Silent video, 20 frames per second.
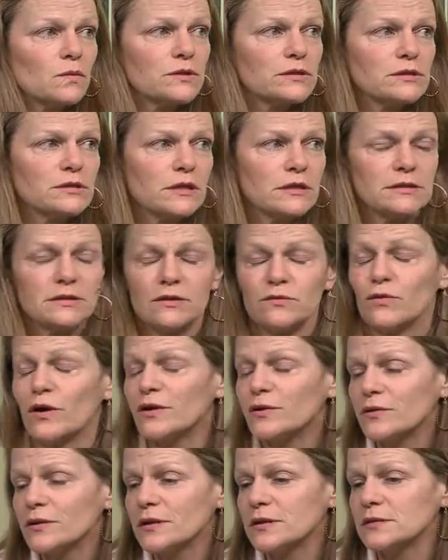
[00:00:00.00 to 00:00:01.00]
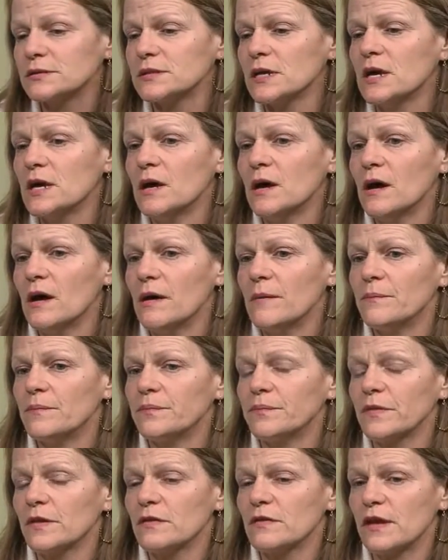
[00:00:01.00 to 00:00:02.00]
which they did rudderless.
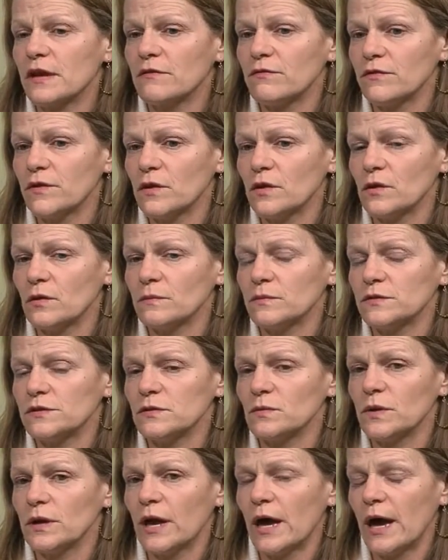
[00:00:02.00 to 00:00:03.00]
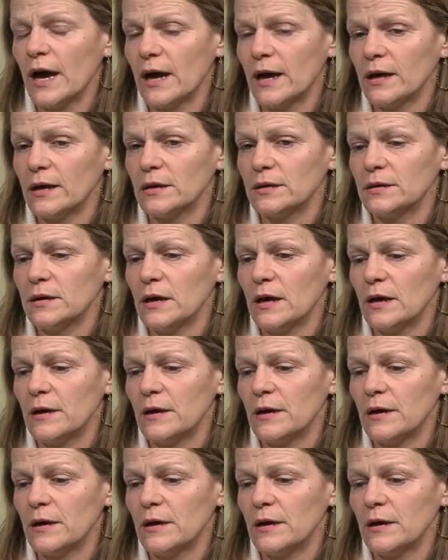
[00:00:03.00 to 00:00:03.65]
They filmed, we had,